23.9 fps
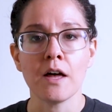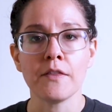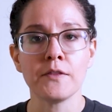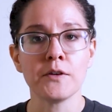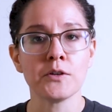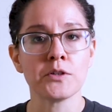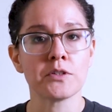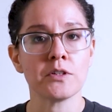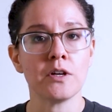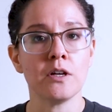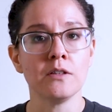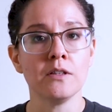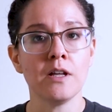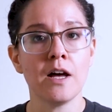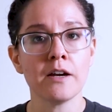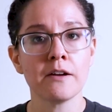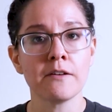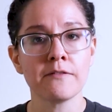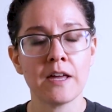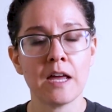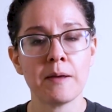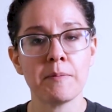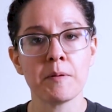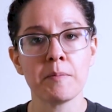there's a lot of
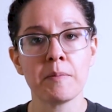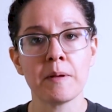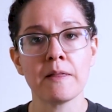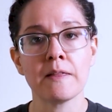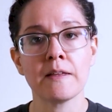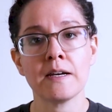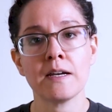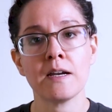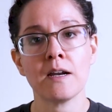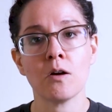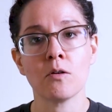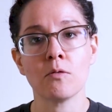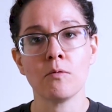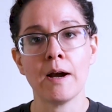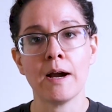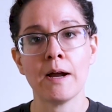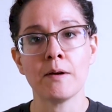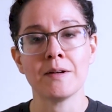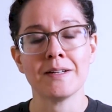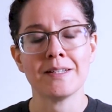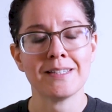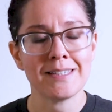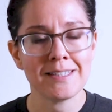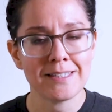capability around
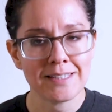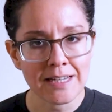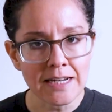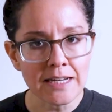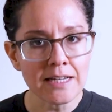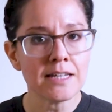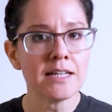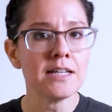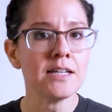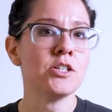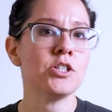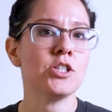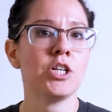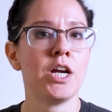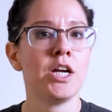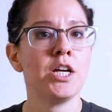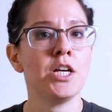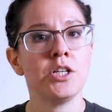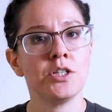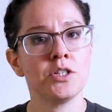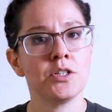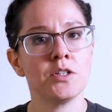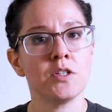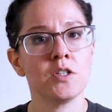syncing
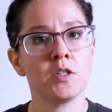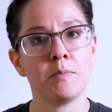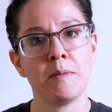changes,